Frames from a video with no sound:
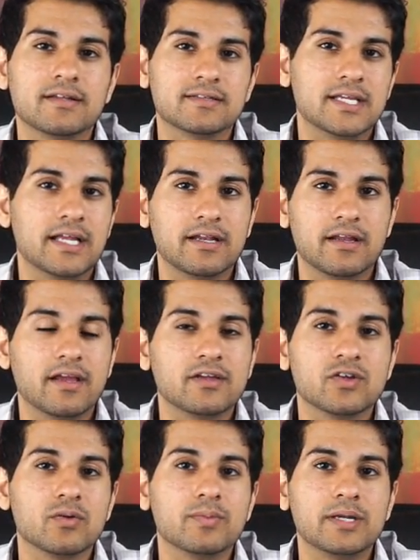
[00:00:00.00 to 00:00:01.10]
then
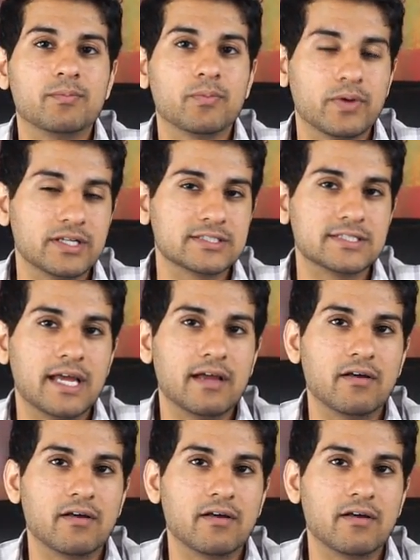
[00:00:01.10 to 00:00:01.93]
you'll be pretty set.